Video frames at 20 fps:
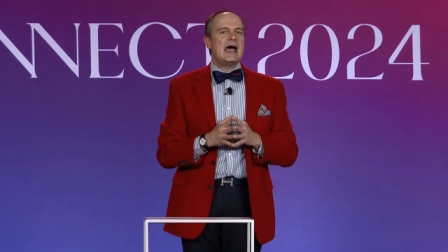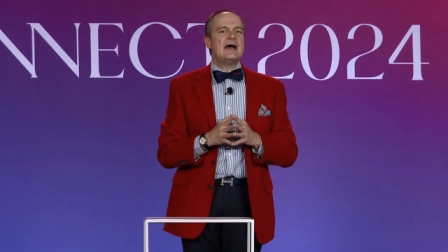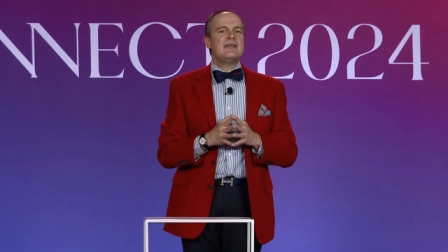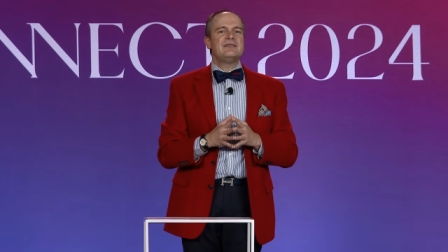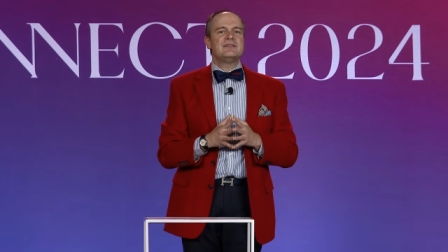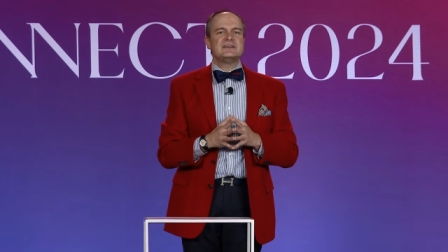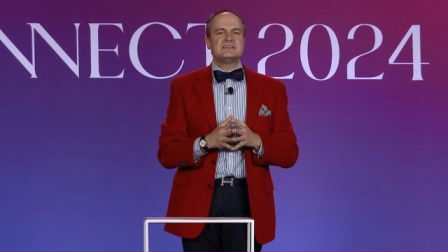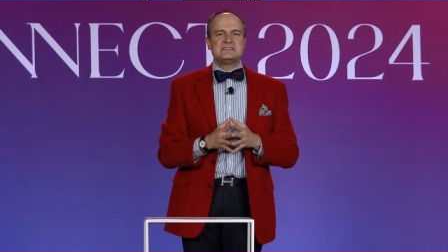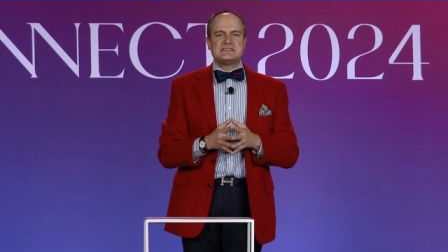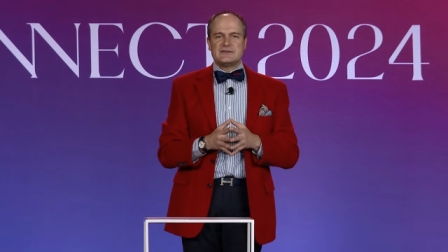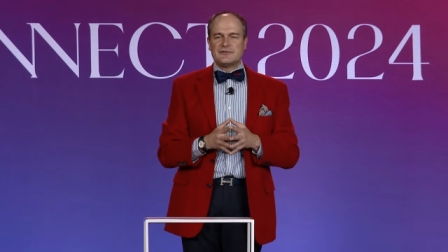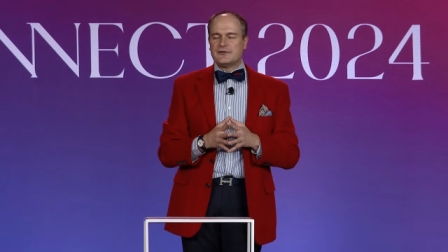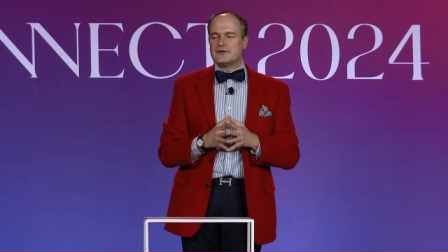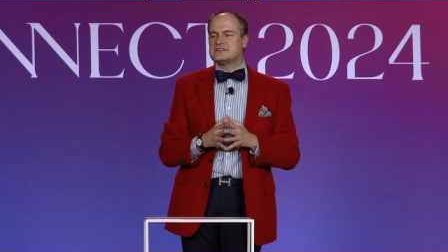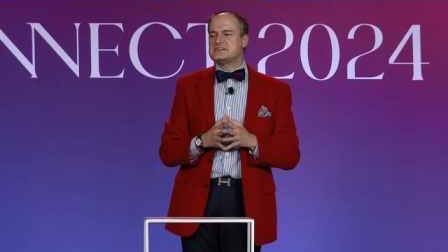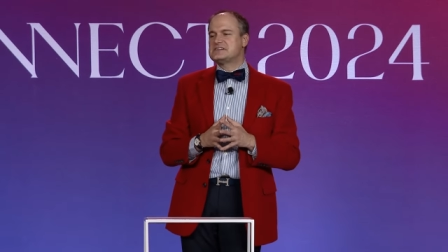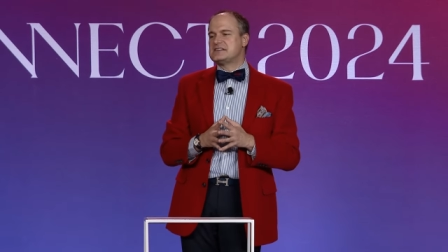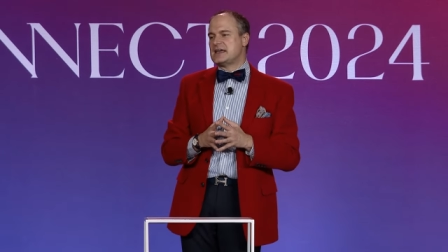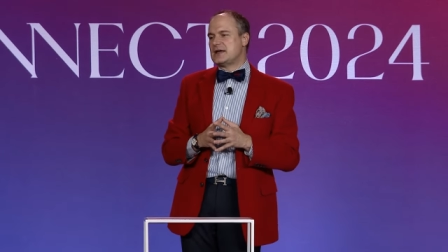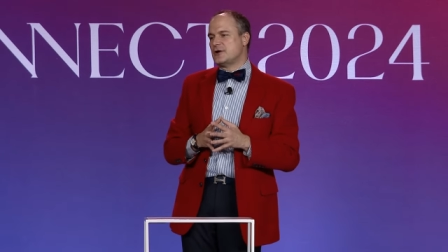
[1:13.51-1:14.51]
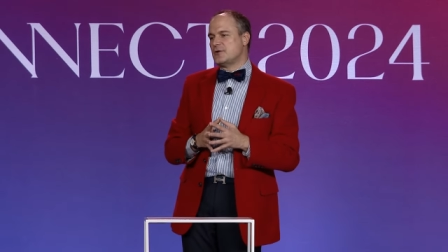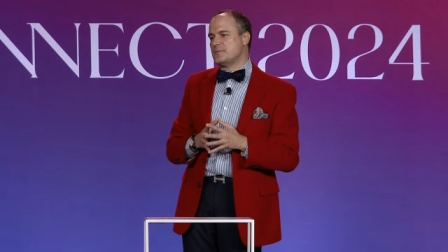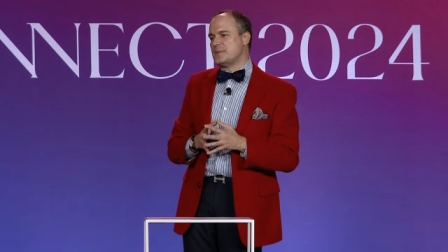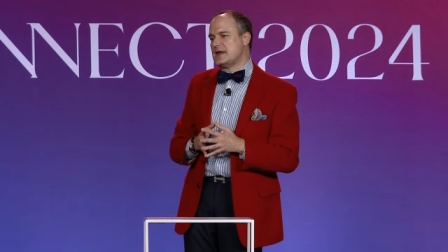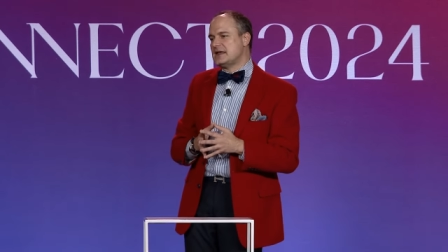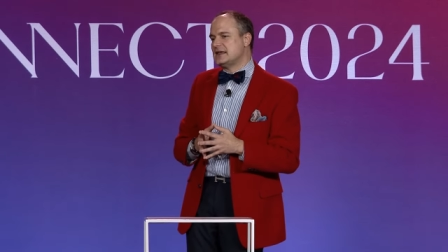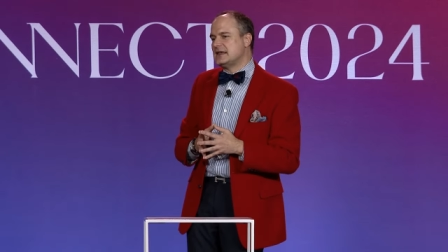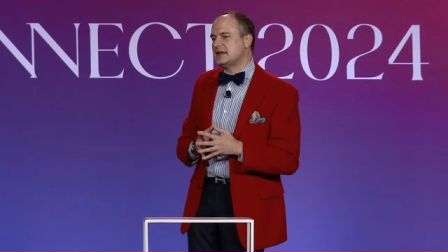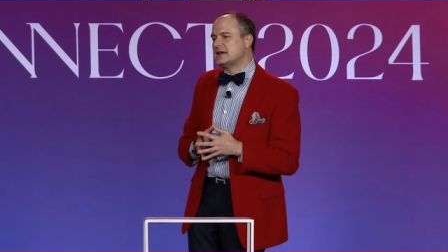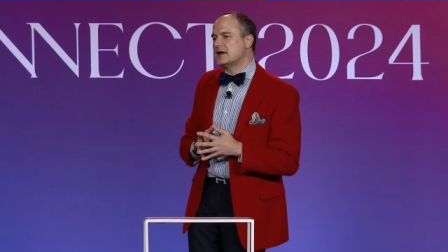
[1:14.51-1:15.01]
and the difference they are
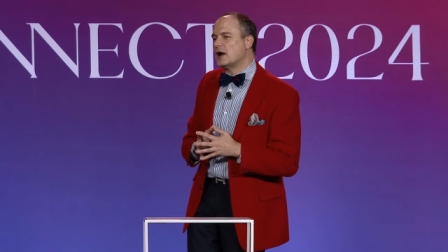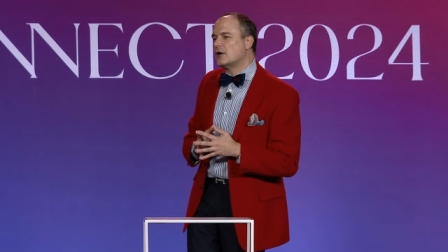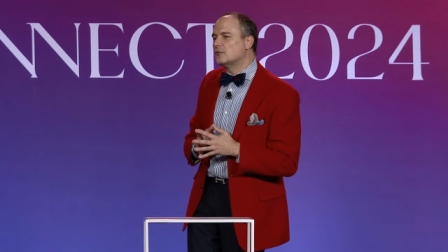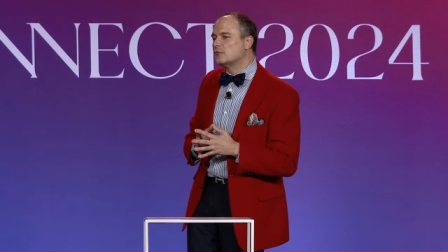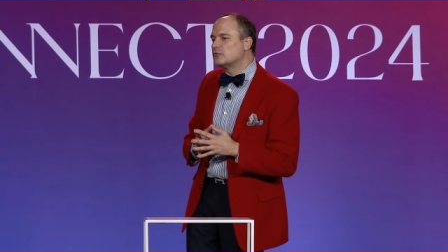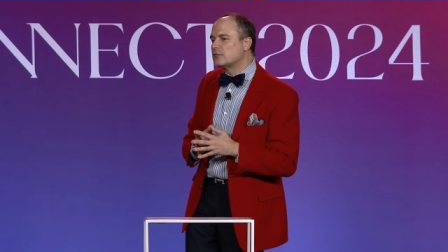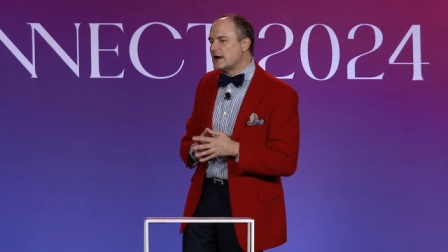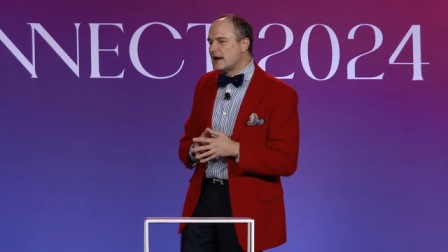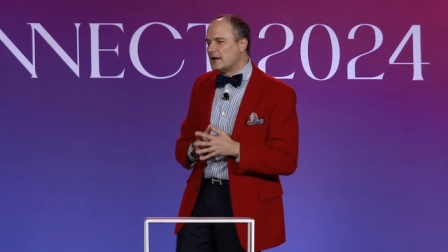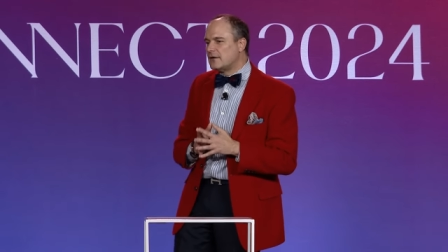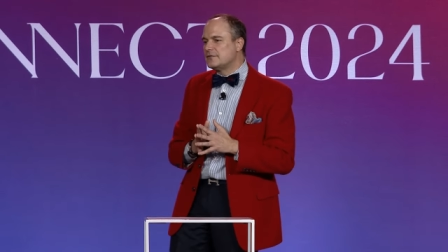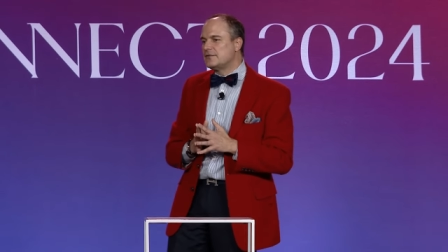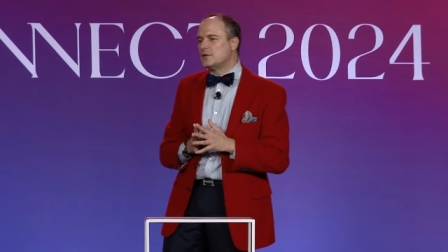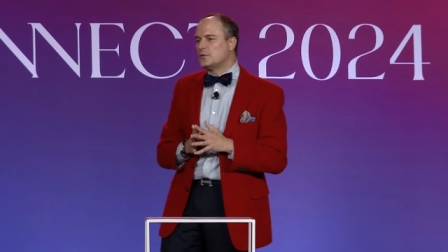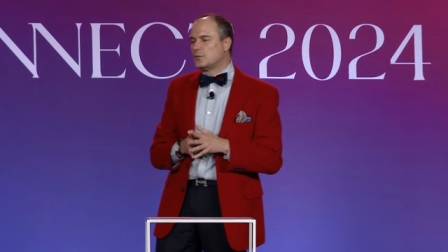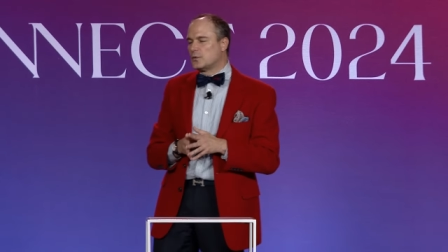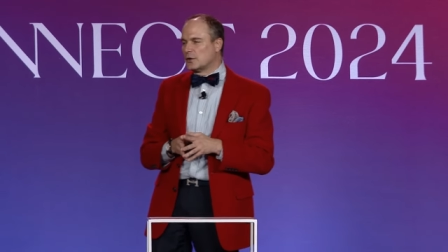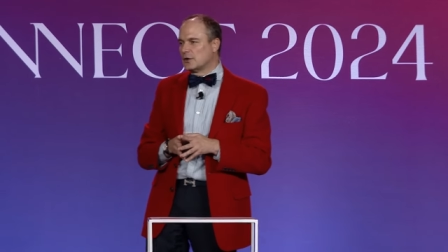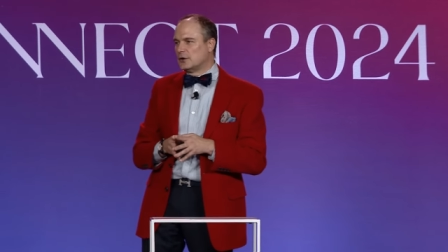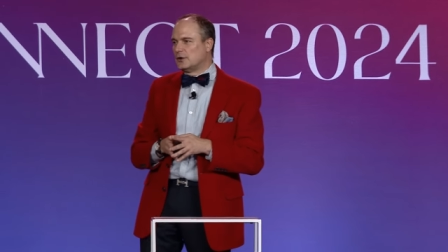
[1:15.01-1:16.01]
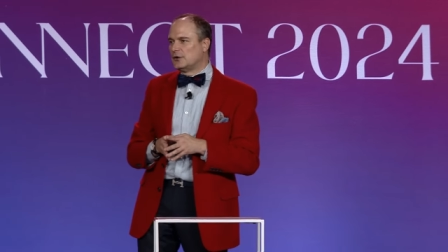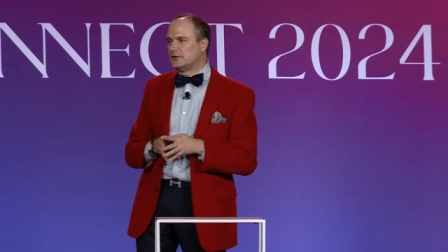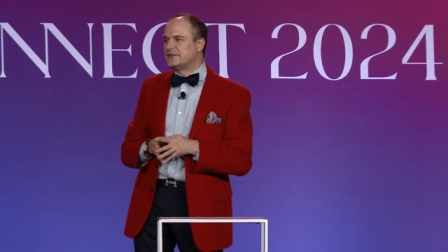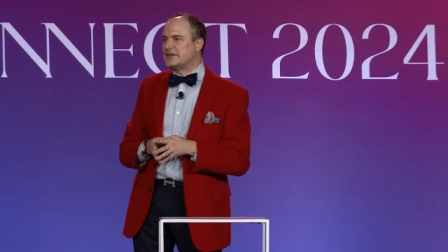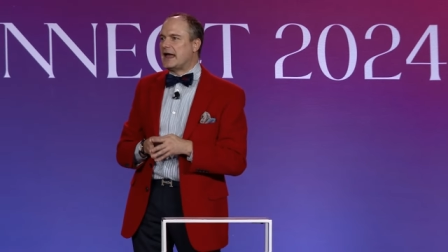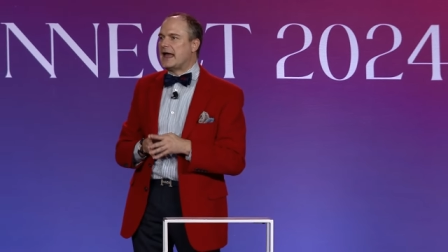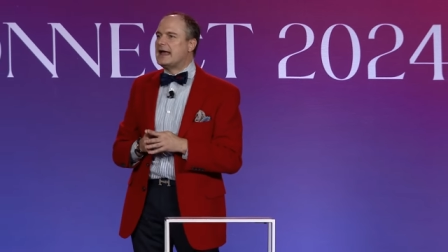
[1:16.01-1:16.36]
making around the world